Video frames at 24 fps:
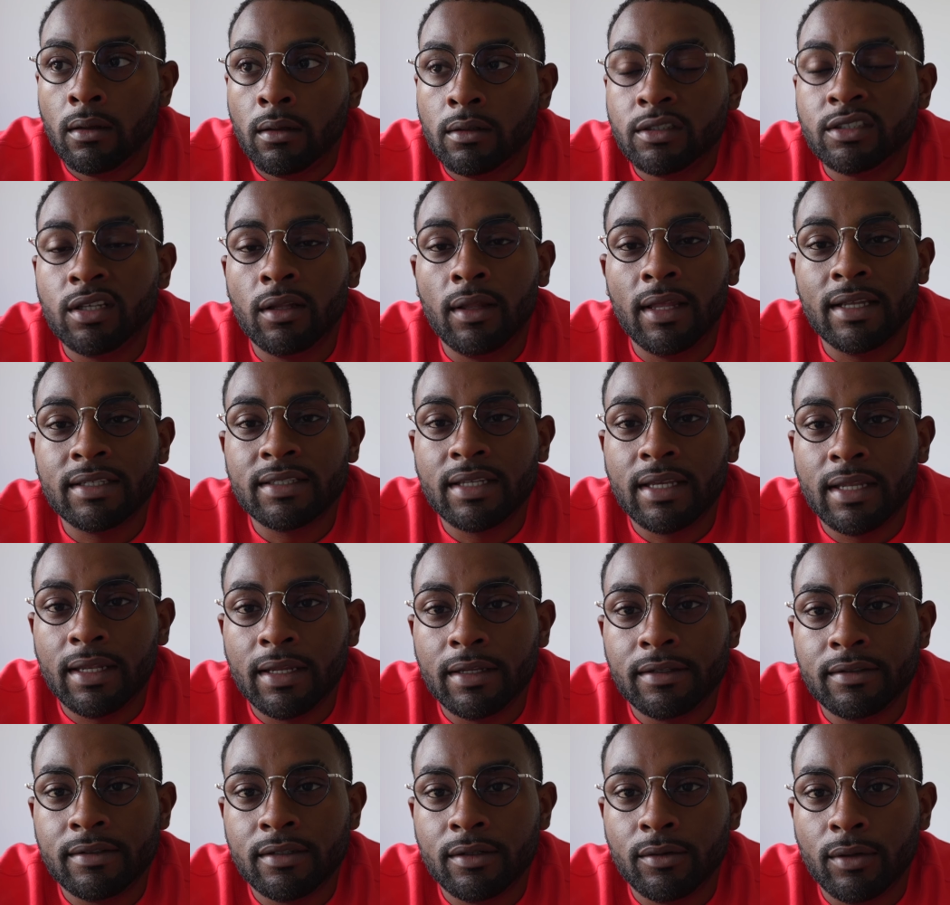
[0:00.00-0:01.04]
So let's get
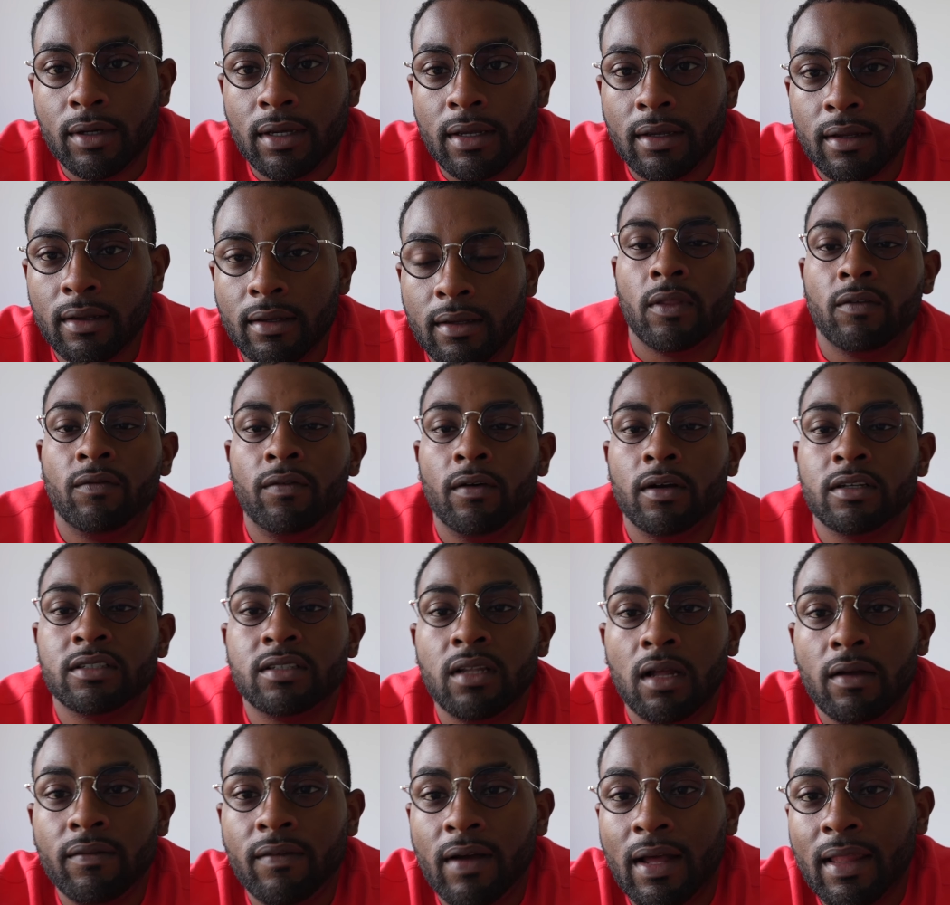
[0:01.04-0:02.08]
into it. First
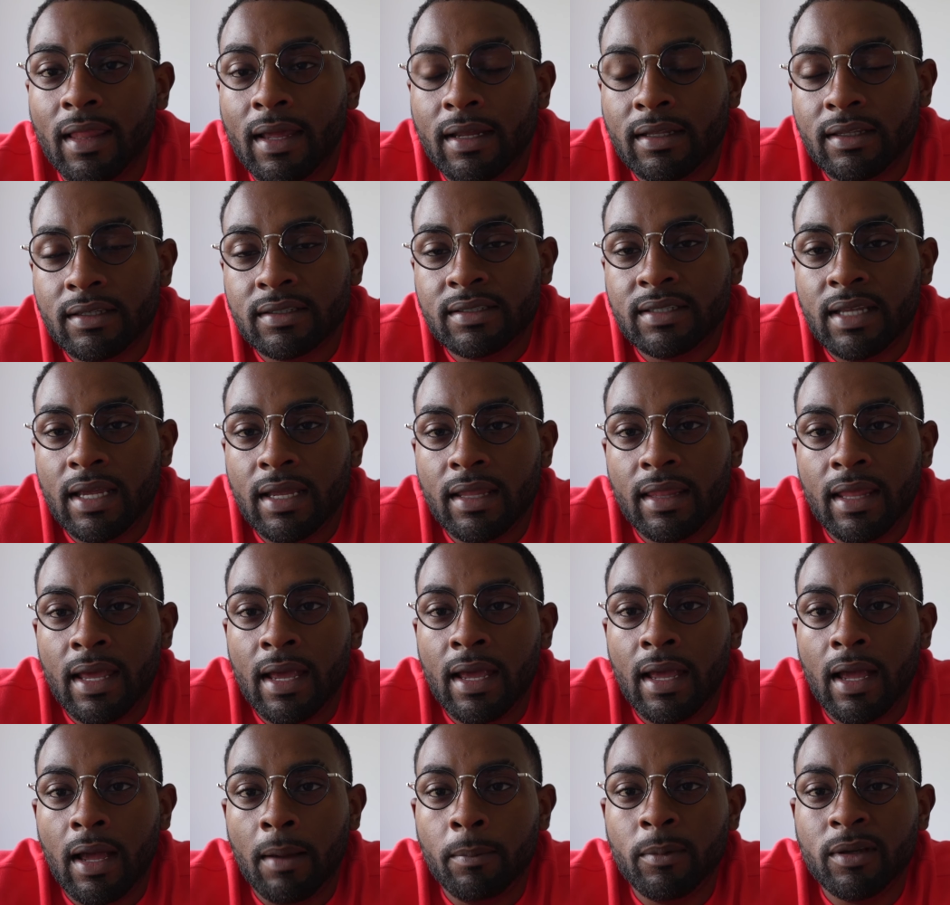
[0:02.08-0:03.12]
off, I like to say
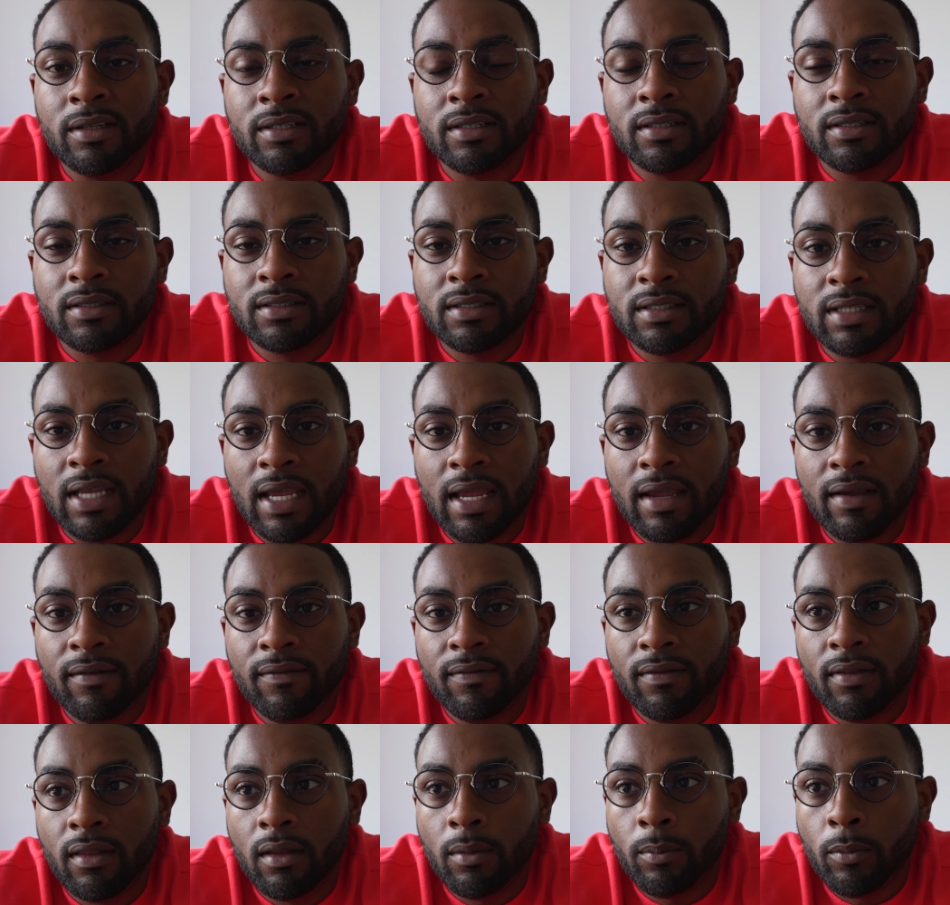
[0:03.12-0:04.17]
that I'm gonna
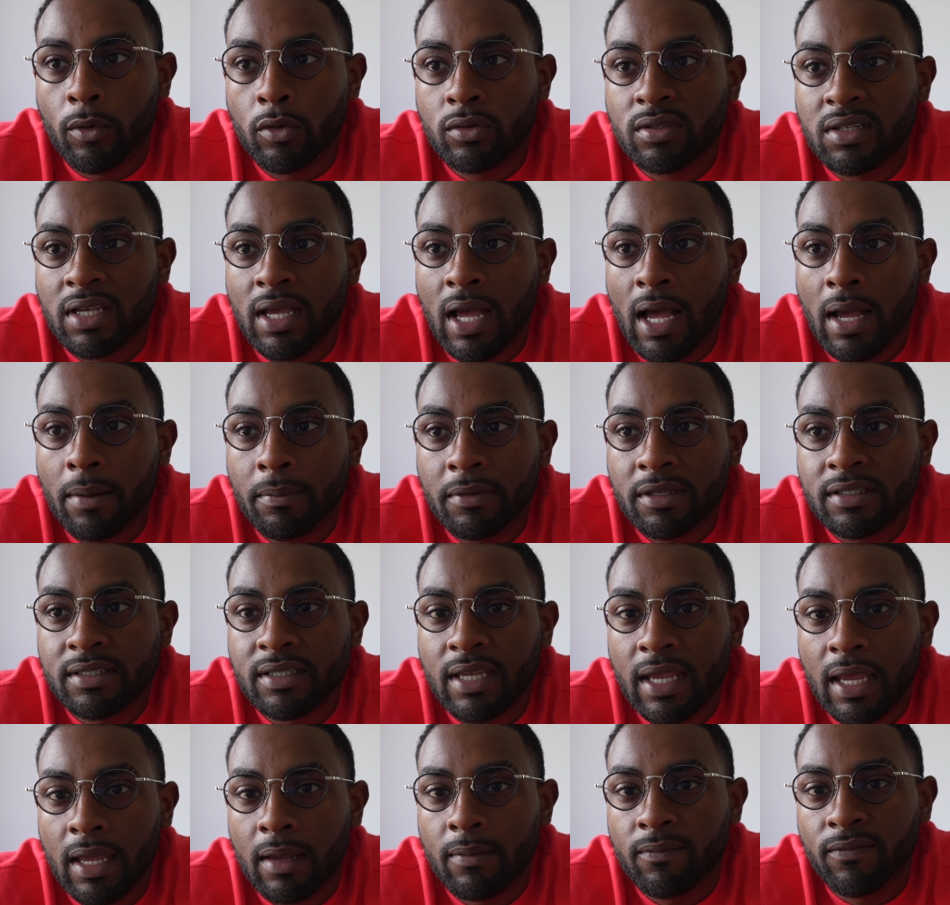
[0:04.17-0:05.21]
save the most common
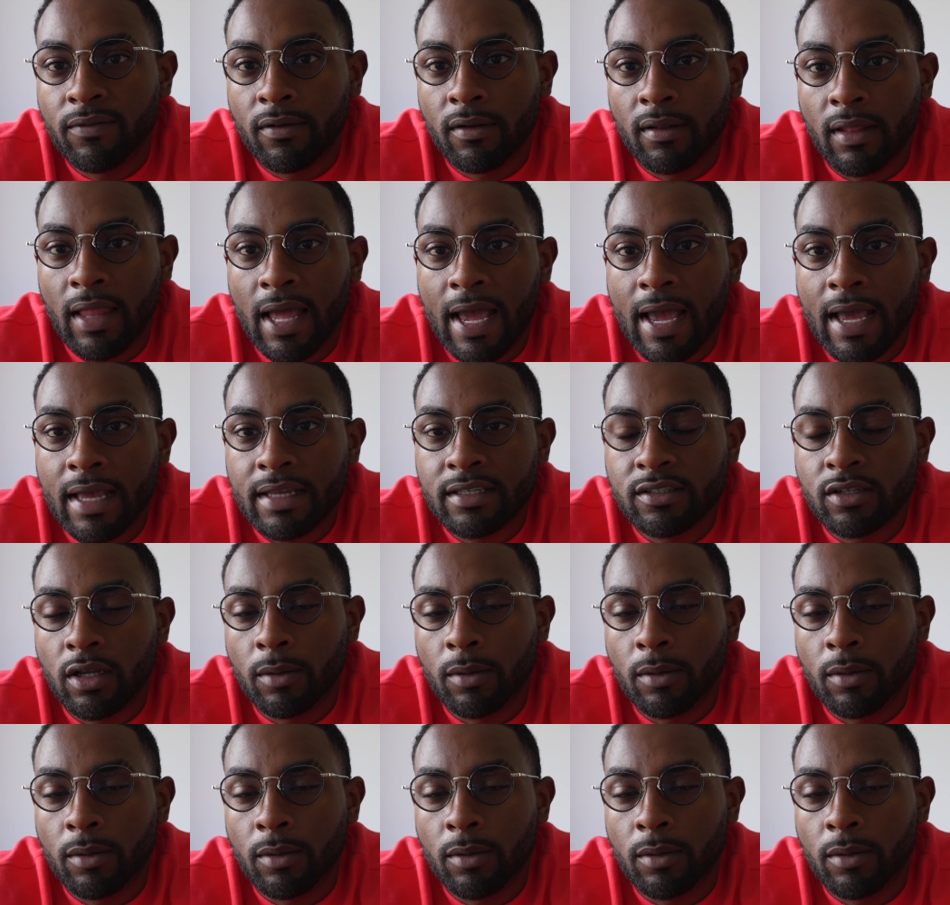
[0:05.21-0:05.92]
scam for last.